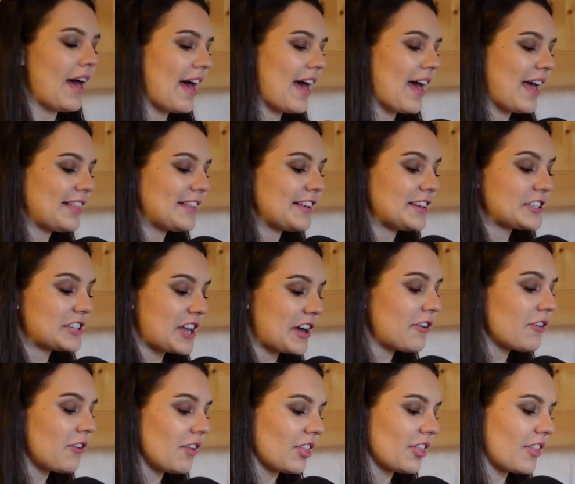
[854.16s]
and in
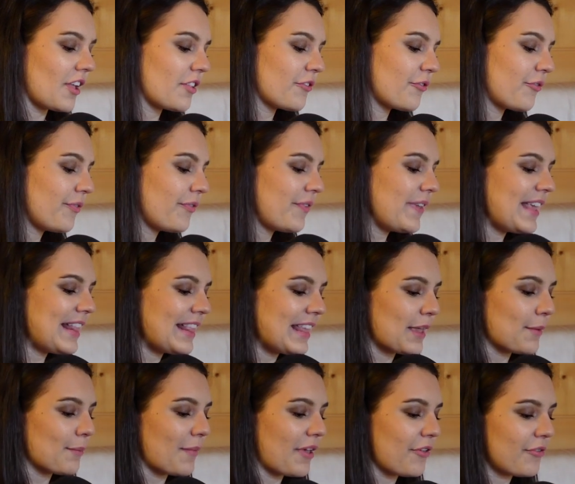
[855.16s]
general not
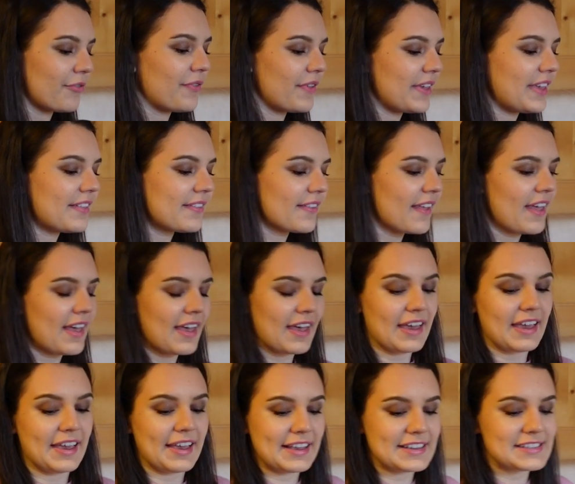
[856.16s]
feeling my feet
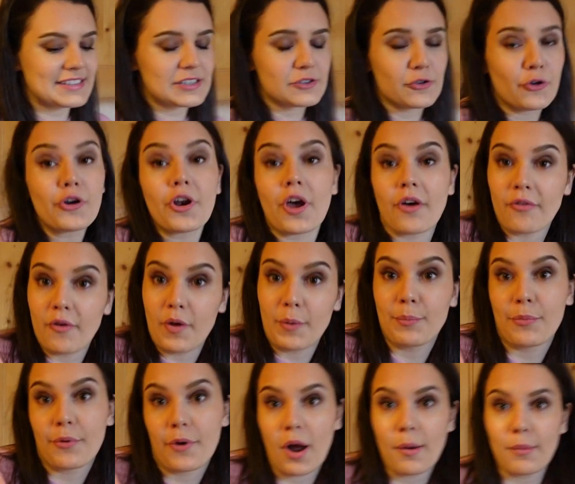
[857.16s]
is sort of a
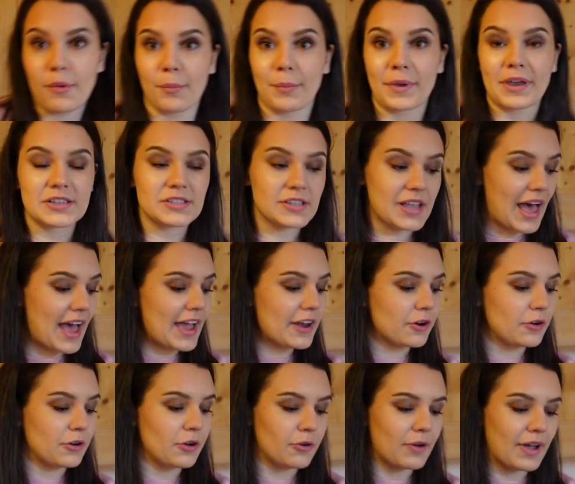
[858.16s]
problem, because I
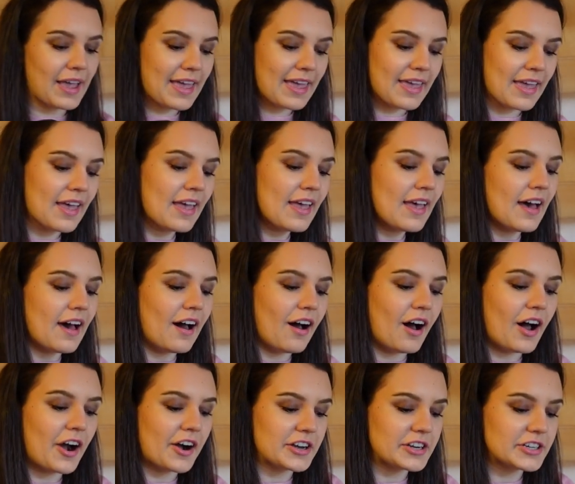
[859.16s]
don't know, hey,
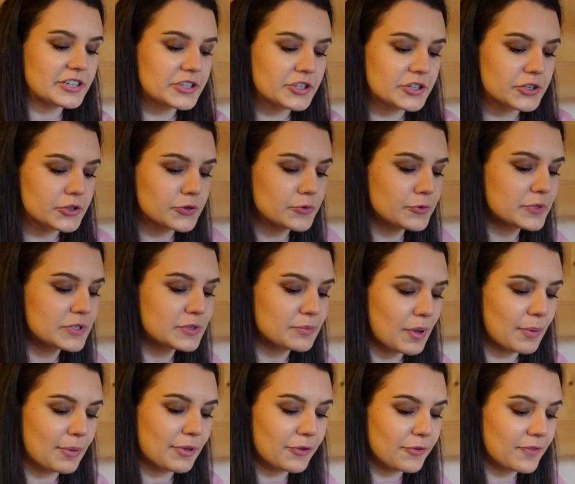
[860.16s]
are these shoes
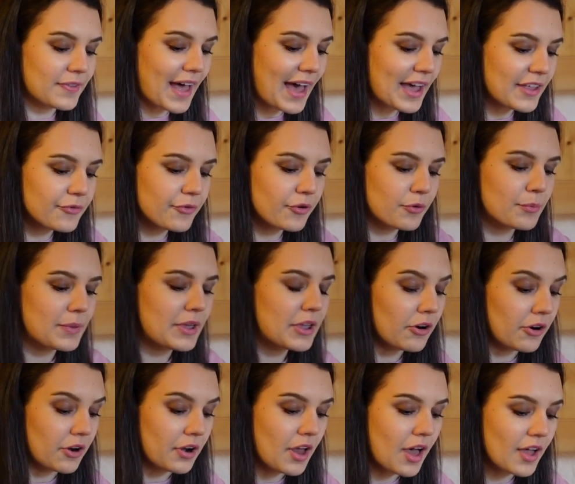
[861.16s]
maybe too tight for me
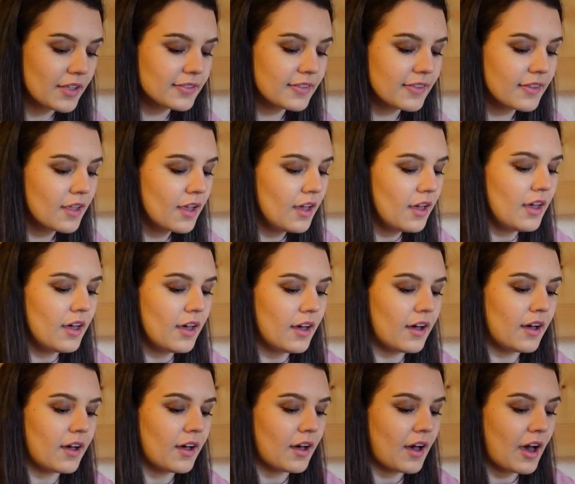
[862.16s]
or not?
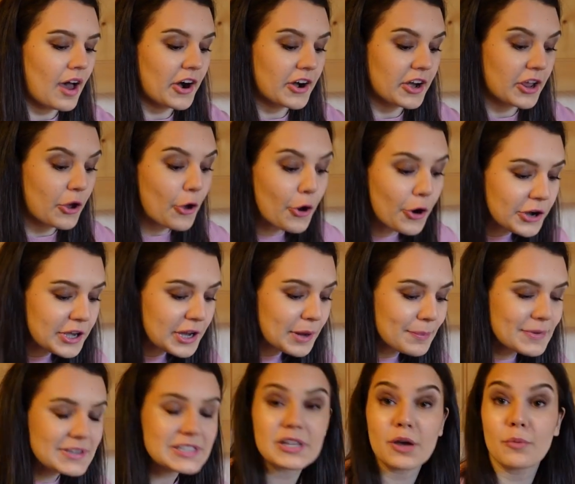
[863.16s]
Are they
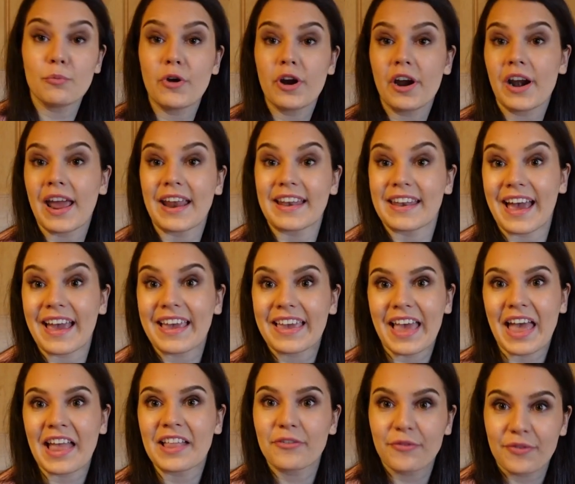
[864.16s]
hurting me somewhere and I
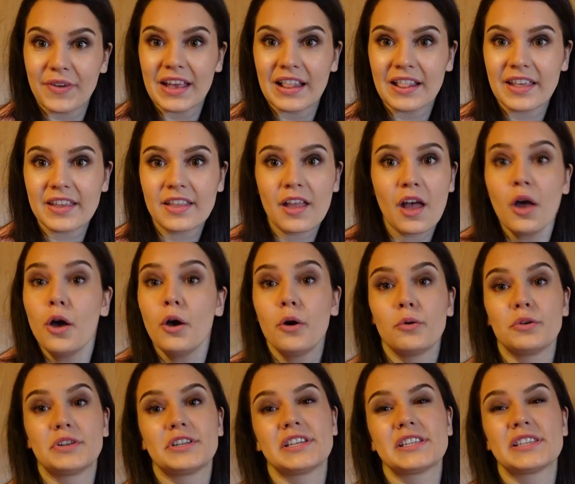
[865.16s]
can't feel it,
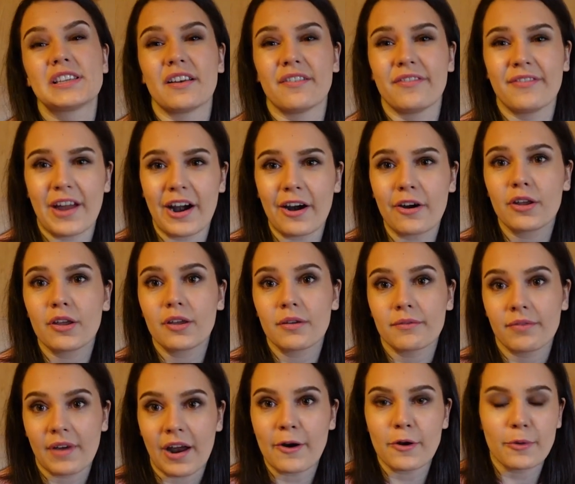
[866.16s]
which is a very,
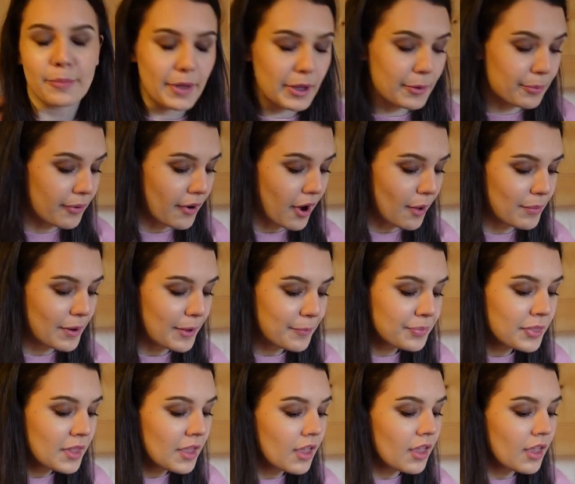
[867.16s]
very big problem,